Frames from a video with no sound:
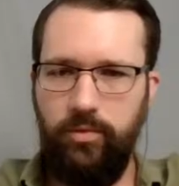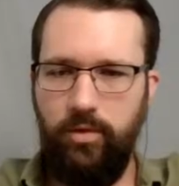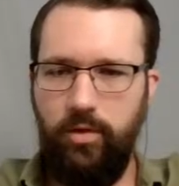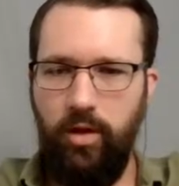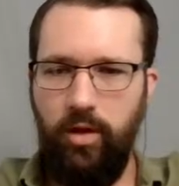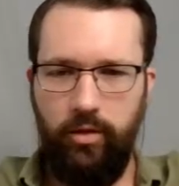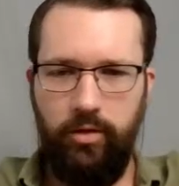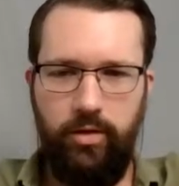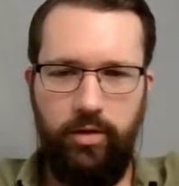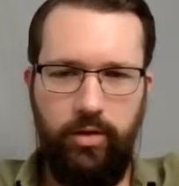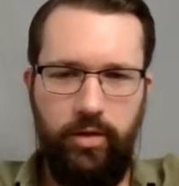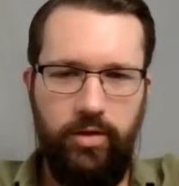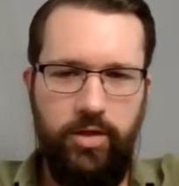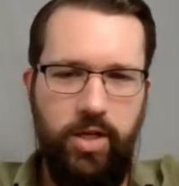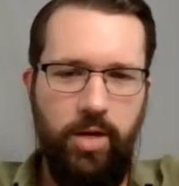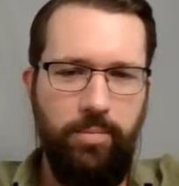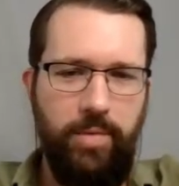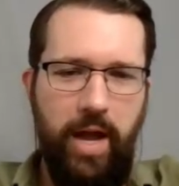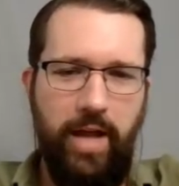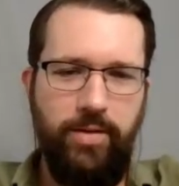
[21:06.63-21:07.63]
Look,
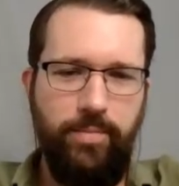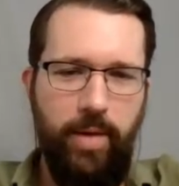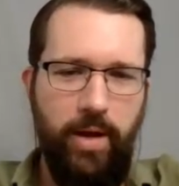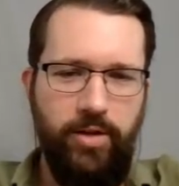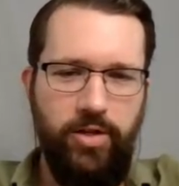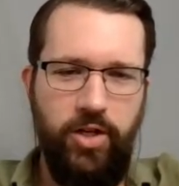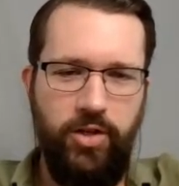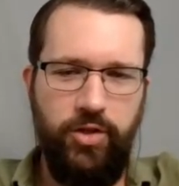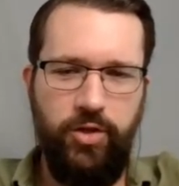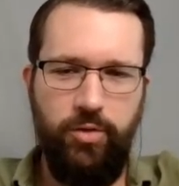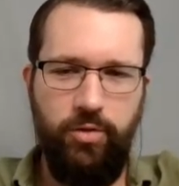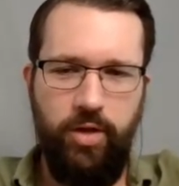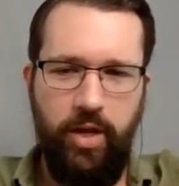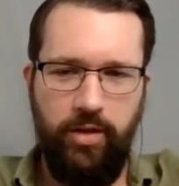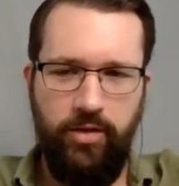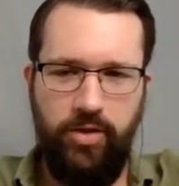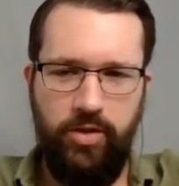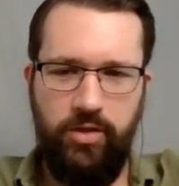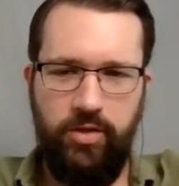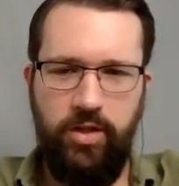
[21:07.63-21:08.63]
some guys might just do
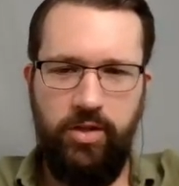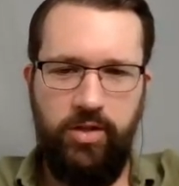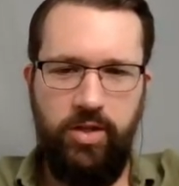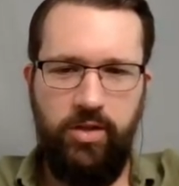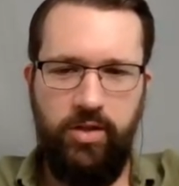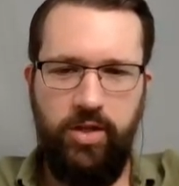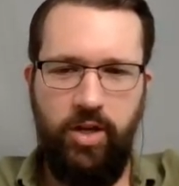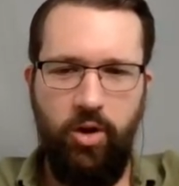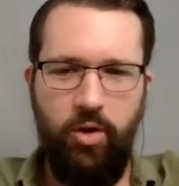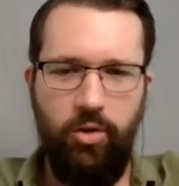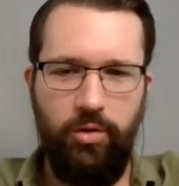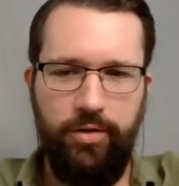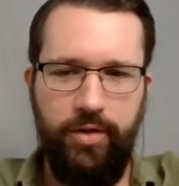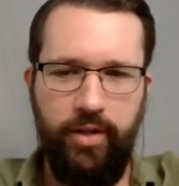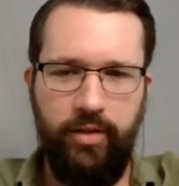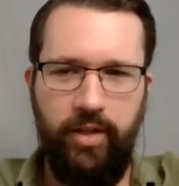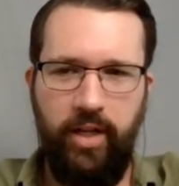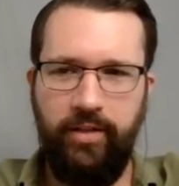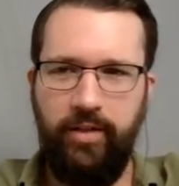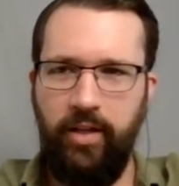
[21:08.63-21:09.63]
this. This is the whole
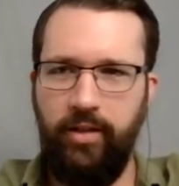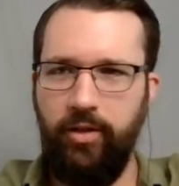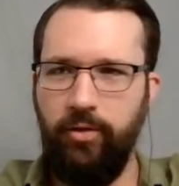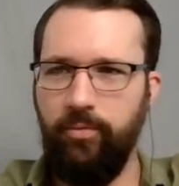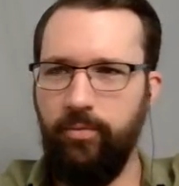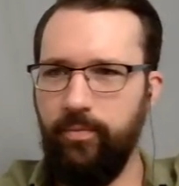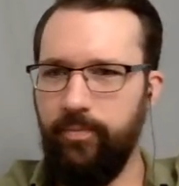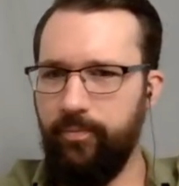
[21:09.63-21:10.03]
thing that they do.